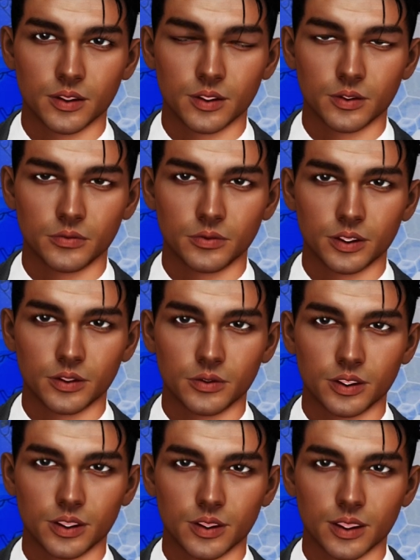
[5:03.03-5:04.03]
of a
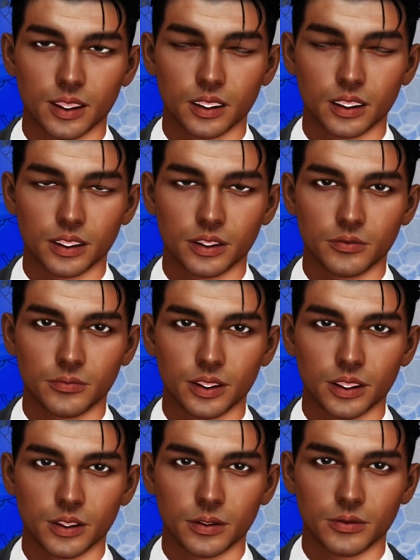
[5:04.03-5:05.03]
paragraph in section
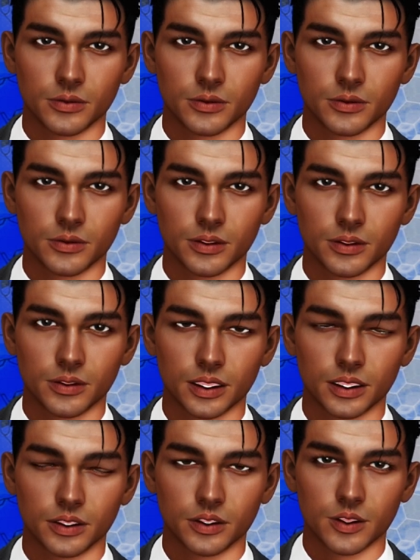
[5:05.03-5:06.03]
9.5 on
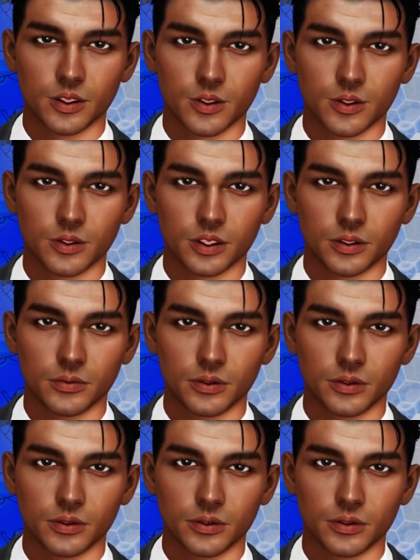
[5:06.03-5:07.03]
identity
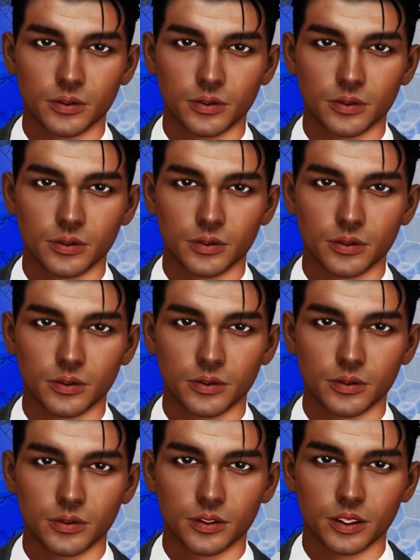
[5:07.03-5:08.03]
verification.
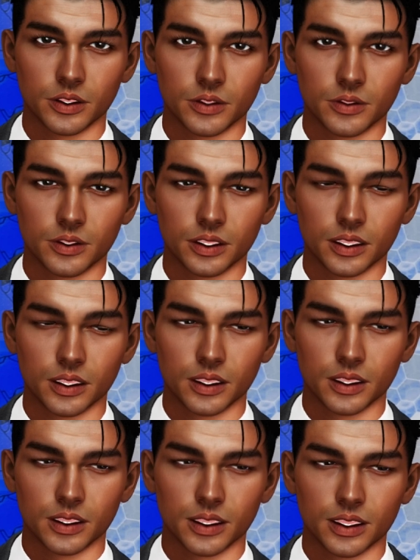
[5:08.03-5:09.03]
Additionally,
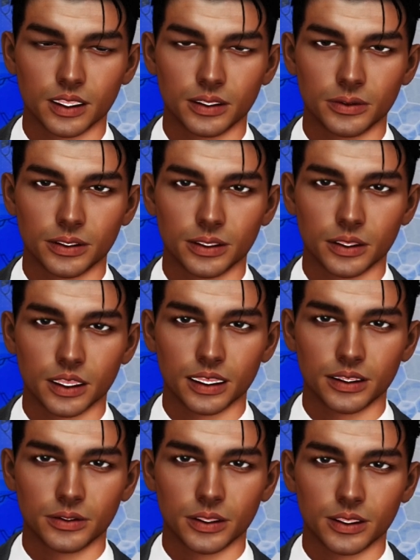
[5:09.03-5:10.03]
service
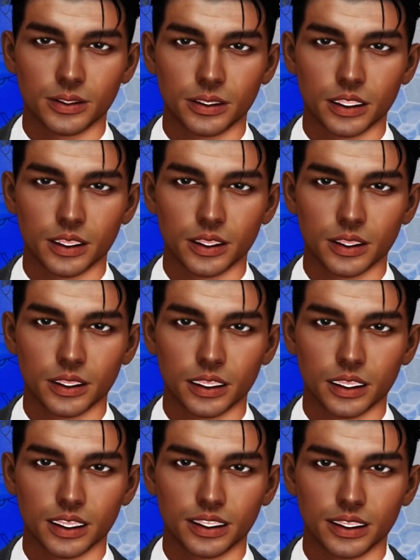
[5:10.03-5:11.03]
publishers has been
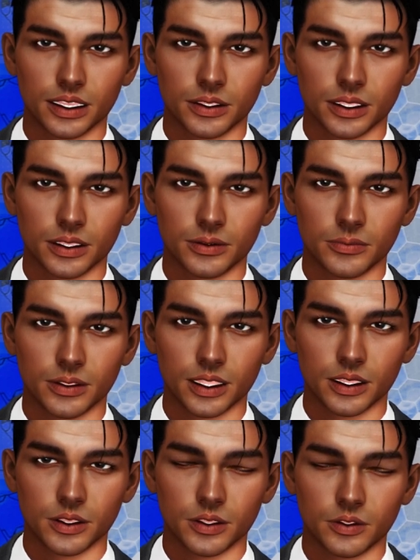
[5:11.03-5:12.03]
corrected to service
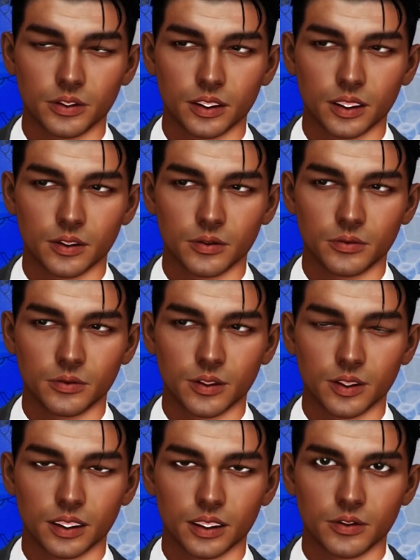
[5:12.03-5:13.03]
providers in section
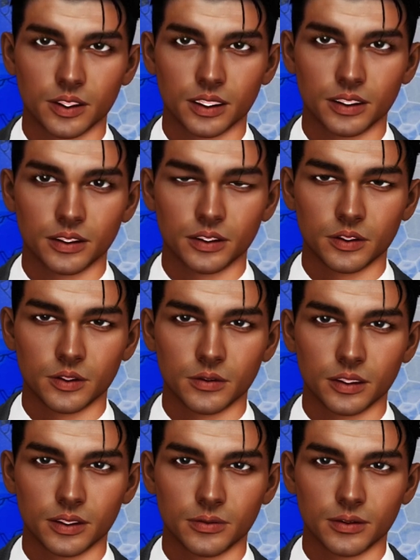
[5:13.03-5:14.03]
12.4,
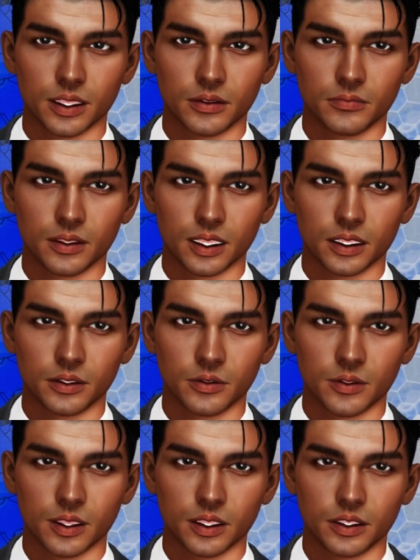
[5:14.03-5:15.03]
and the company name has been
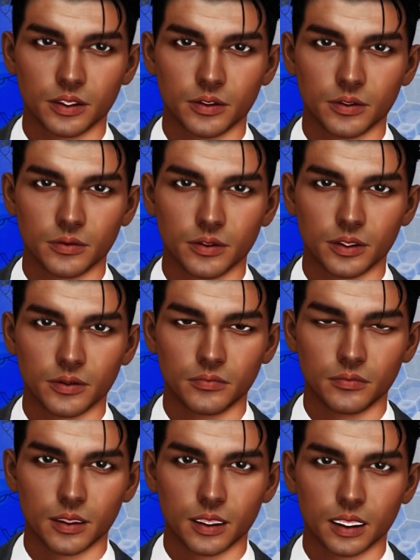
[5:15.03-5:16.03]
updated from Tilia
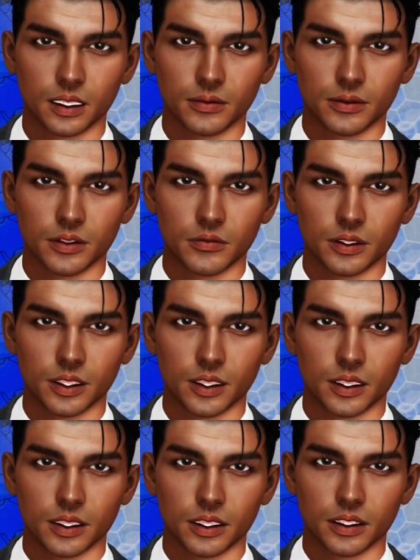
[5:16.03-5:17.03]
Inc. to Tilia
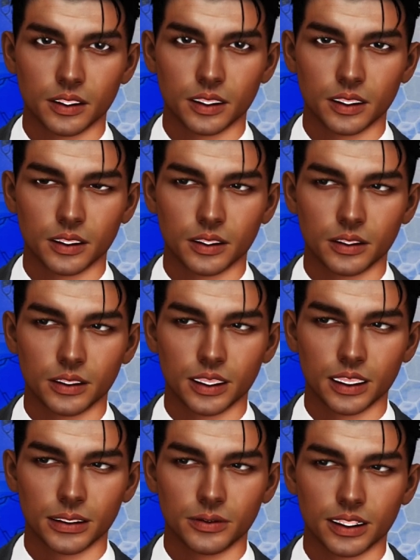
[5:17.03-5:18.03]
LLC
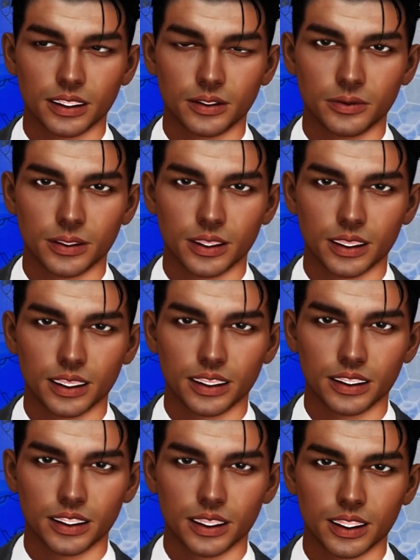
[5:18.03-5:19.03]
throughout the document,
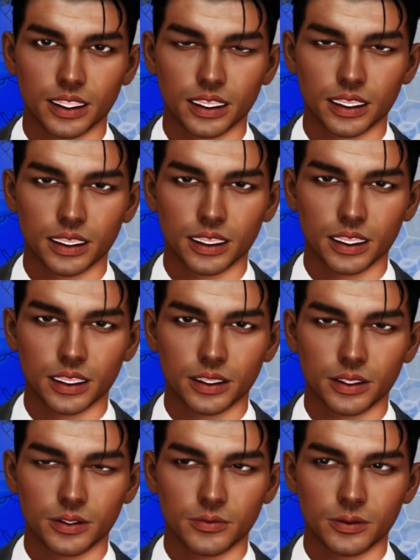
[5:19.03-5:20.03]
including the mailing
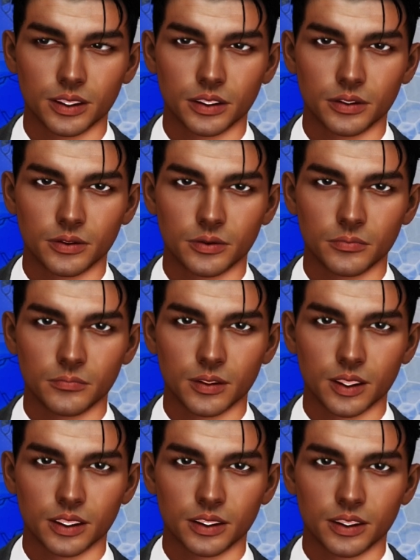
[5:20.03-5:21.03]
address for dispute
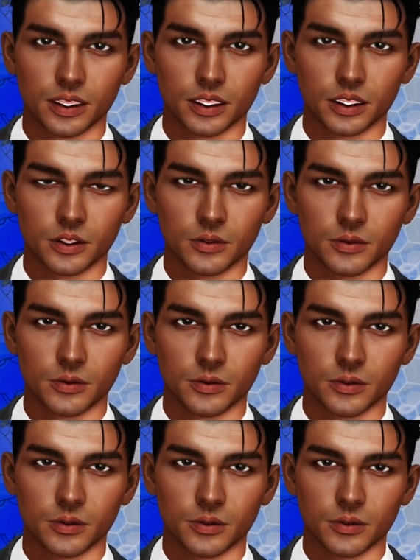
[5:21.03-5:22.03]
notifications.
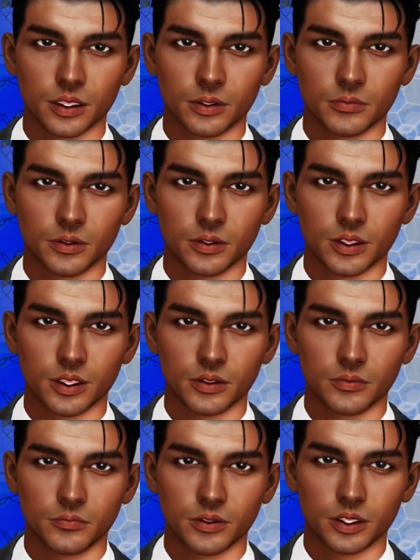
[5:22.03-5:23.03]
More changes to
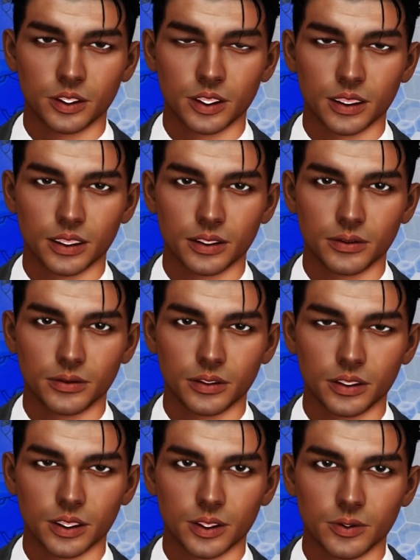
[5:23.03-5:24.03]
Second Life's terms of
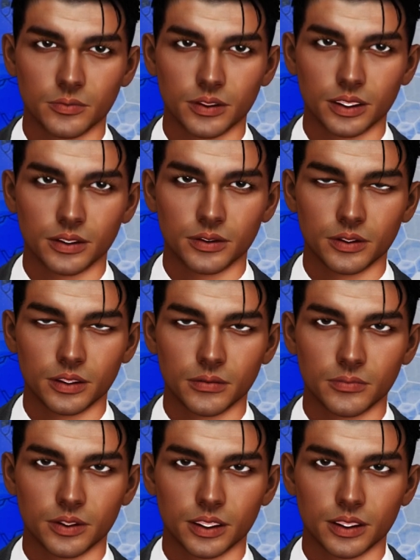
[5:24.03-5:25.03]
service may be anticipated
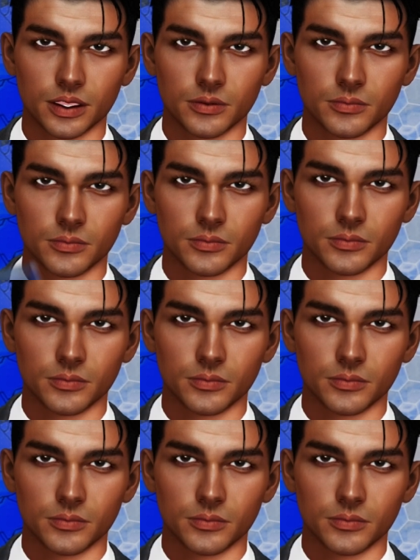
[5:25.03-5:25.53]
in the future.